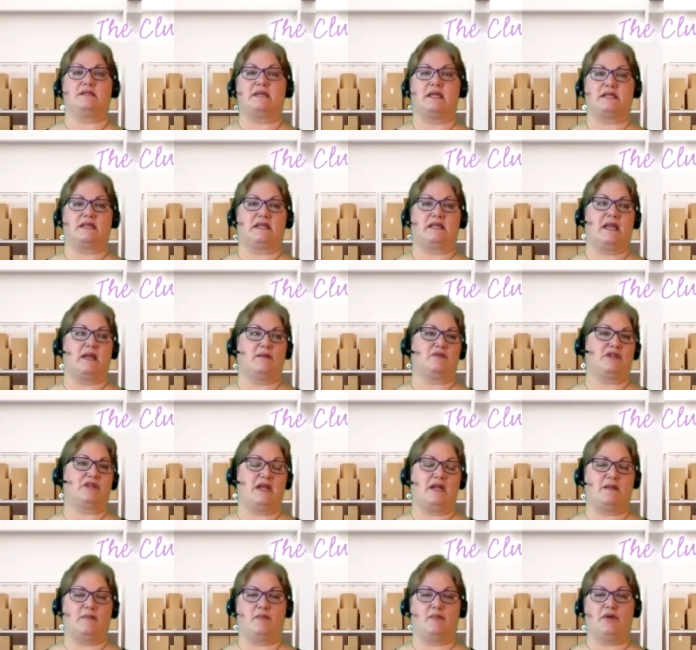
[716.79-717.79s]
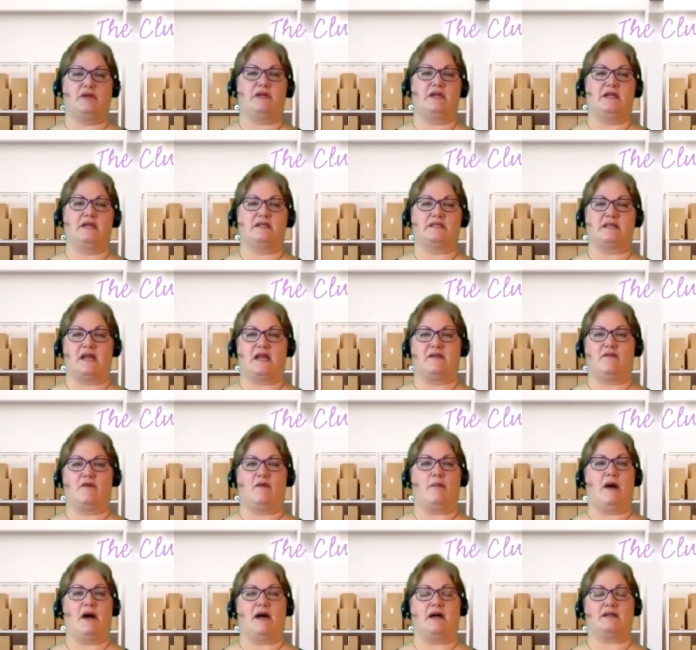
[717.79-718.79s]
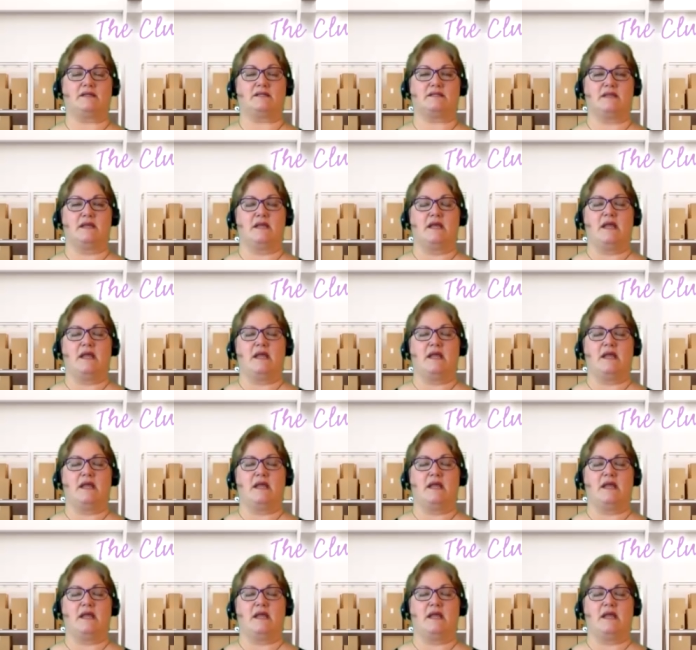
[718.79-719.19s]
take the lampshade and put it inside of a box,